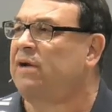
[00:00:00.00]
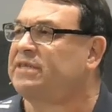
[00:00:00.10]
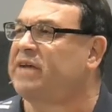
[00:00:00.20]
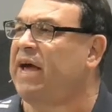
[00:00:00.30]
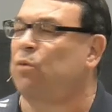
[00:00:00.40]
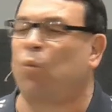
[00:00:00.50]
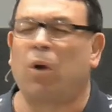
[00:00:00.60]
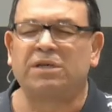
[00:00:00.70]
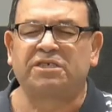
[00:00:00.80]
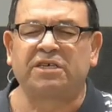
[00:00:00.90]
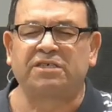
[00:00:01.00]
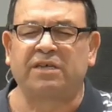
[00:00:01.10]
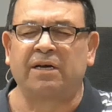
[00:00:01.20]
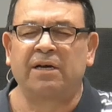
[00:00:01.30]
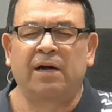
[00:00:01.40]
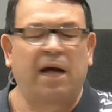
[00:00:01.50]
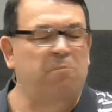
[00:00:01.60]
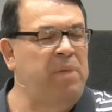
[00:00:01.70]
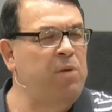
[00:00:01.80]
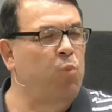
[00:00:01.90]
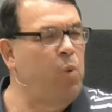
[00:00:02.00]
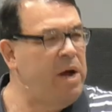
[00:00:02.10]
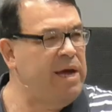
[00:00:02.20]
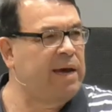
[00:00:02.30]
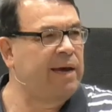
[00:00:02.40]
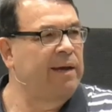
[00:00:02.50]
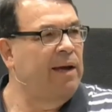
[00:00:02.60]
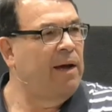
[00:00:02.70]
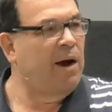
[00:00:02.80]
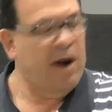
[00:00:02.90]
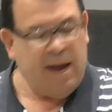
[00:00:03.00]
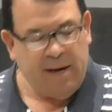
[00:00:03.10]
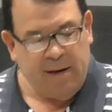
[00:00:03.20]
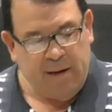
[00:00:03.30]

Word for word: Satan wants us to be weak, all right?